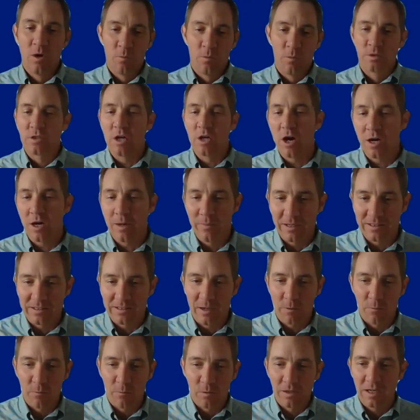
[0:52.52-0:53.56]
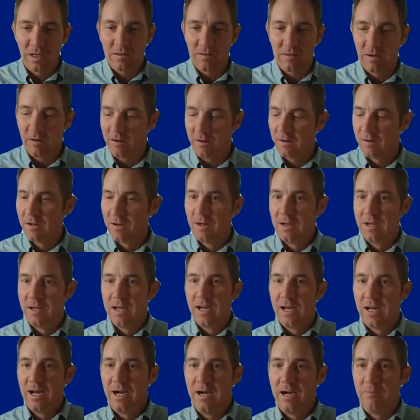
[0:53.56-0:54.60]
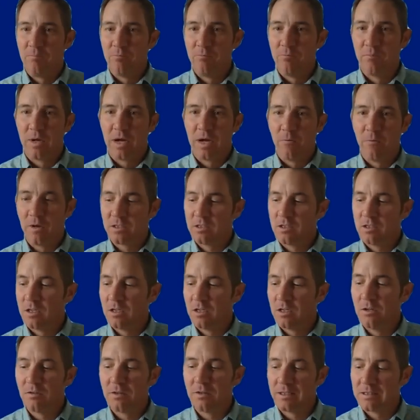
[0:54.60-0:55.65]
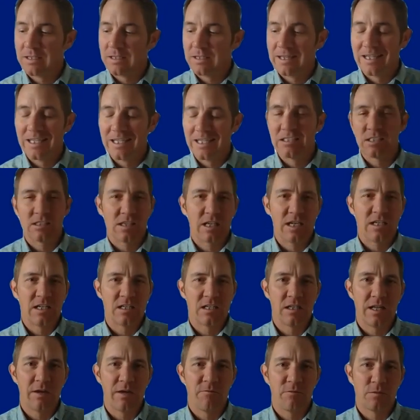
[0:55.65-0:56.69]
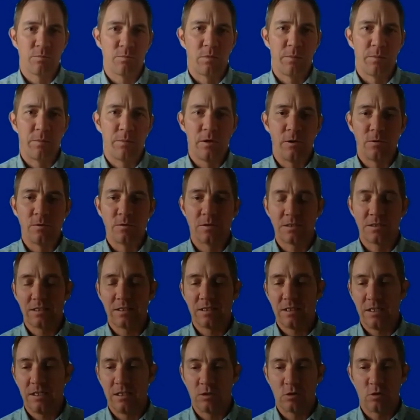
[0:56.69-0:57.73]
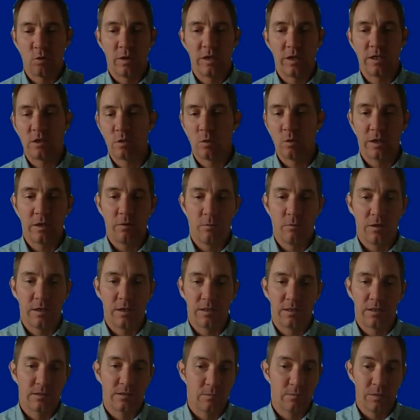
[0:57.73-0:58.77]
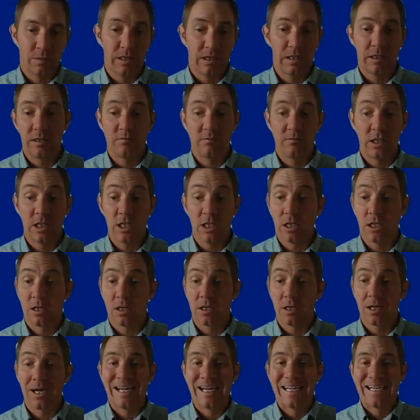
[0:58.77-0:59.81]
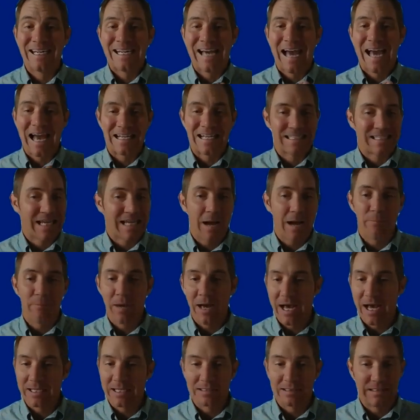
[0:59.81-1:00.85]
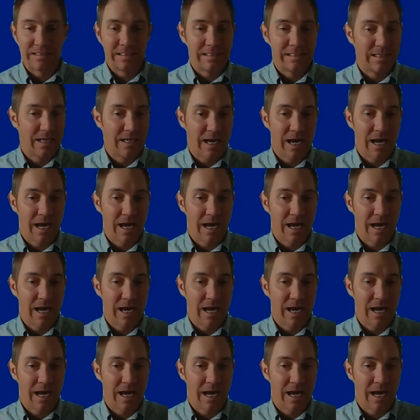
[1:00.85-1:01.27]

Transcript: we'll talk about that. We'll get there. But I want you to know that the legislation that was proposed in 2021 at the beginning of the year has not passed. It did